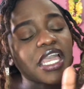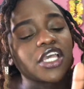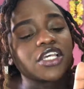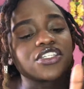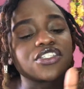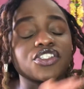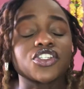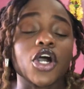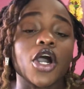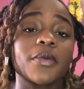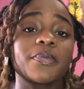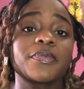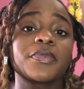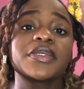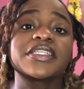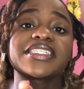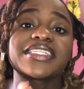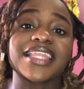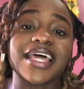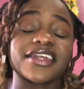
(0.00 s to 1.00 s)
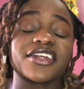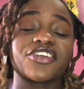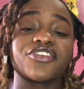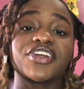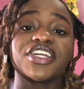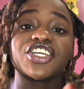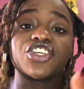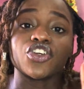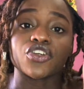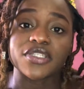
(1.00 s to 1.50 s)
Stop
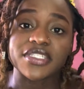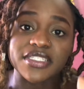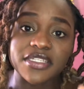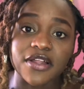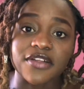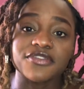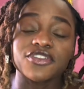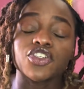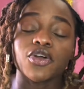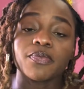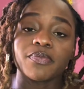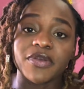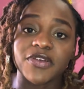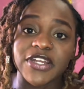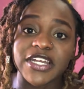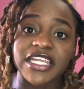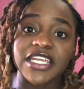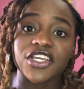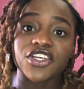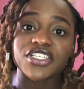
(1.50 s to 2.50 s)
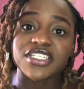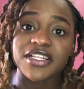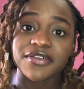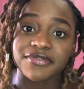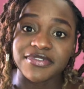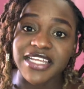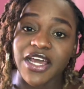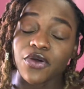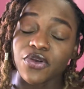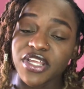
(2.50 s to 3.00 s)
slandering yourself. Stop bringing
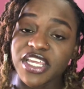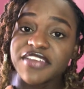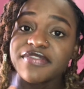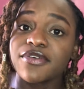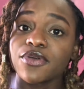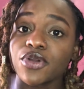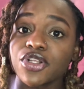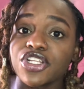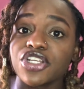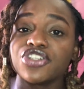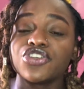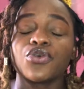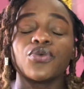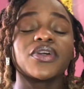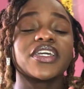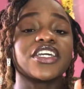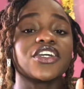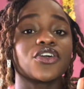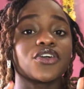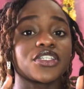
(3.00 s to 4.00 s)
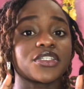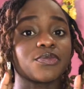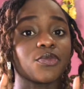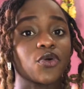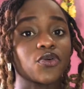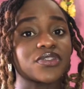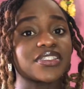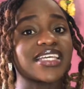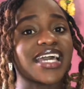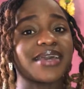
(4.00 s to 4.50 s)
yourself down, even when you're joking. Because
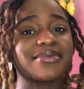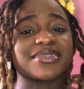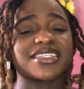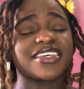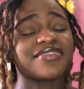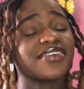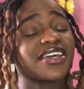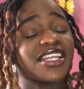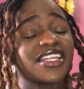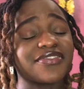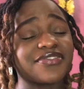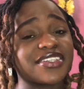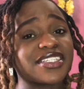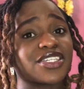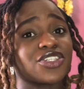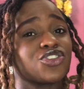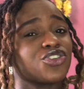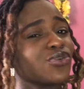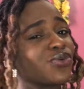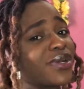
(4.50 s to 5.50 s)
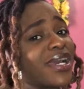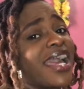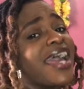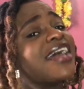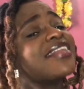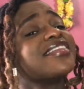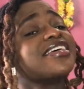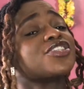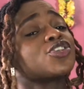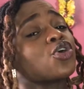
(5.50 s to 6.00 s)
most times, even if it's a joke,
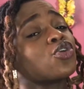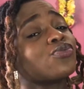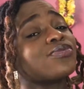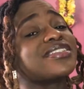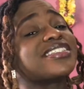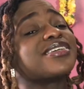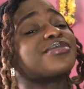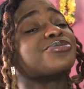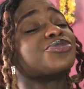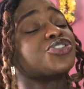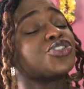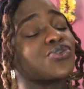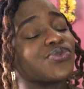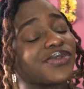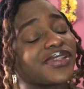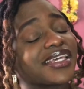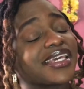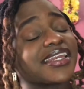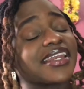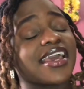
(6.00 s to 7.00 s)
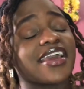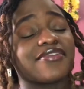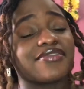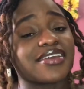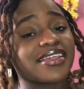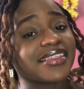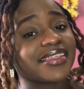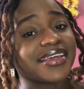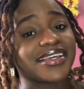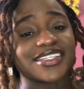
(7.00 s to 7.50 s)
there's always some truth in
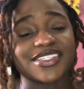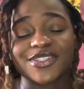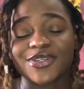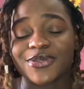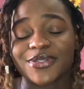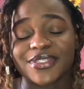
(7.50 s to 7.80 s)
everything. So,